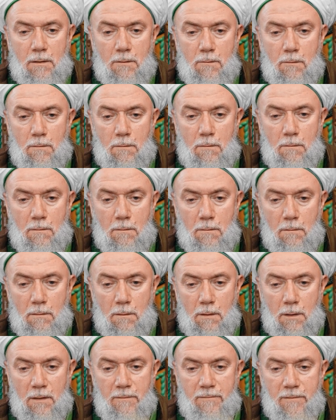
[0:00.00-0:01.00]
to
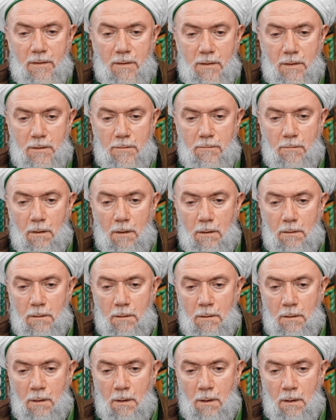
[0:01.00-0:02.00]
live in this
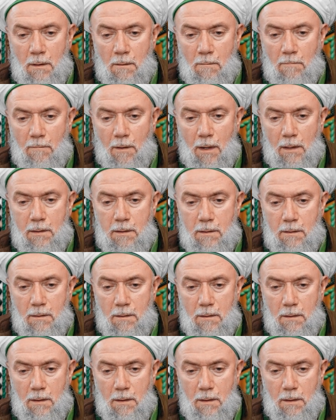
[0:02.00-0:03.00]
world. But
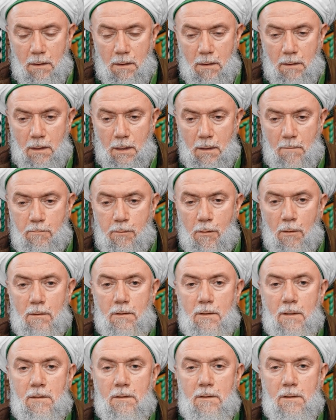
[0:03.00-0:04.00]
the
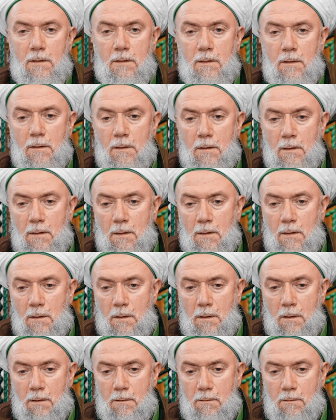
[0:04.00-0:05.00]
important thing,
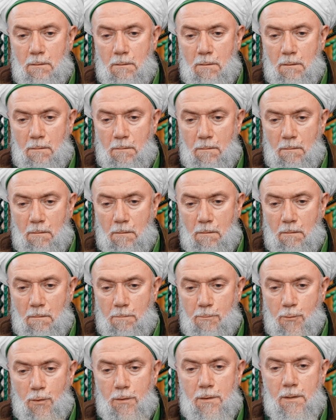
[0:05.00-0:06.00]
to
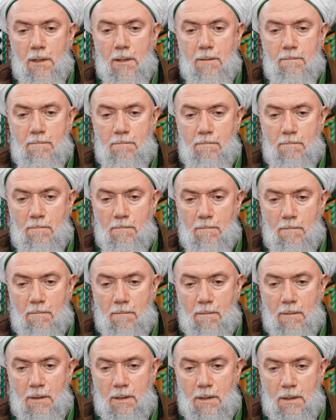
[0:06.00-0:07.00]
put Him
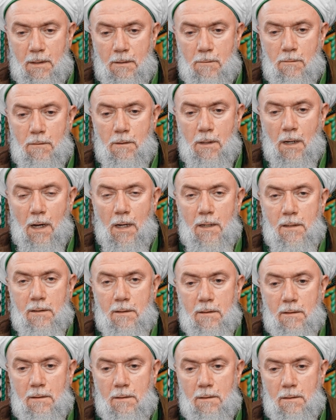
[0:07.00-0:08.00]
in your heart,
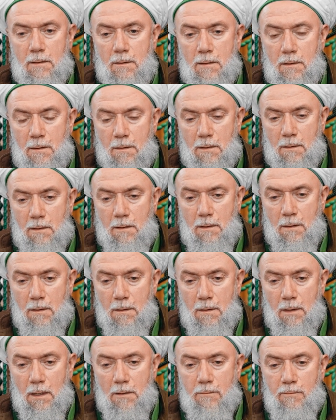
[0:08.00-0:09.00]

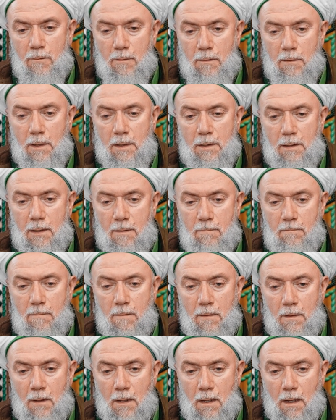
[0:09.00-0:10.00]
not forget
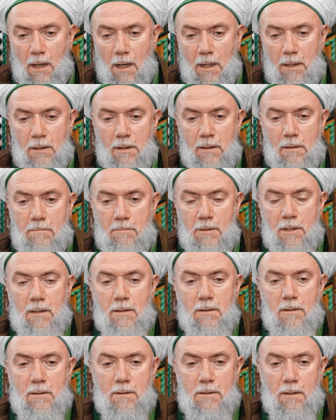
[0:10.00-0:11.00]
Him any
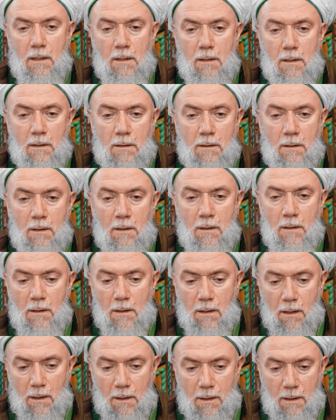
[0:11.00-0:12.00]
minute, inshallah.
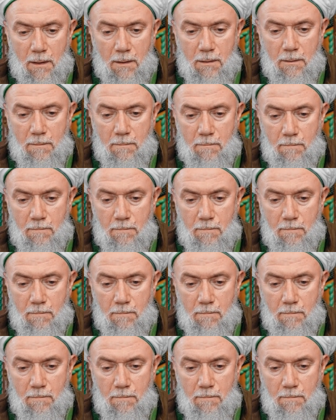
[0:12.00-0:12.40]
Allah